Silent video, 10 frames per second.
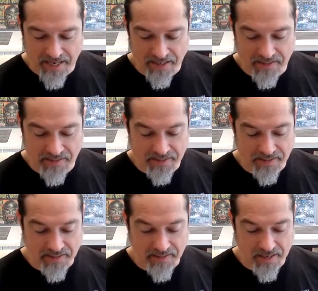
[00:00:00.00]

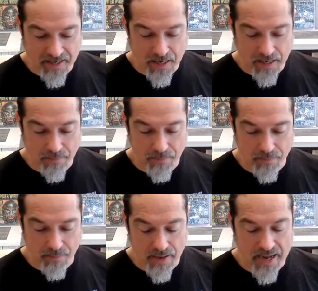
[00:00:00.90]
And
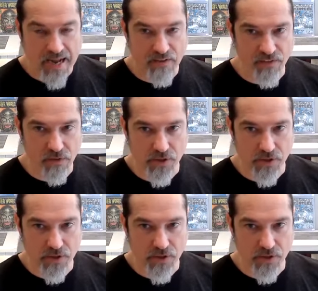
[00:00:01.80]
I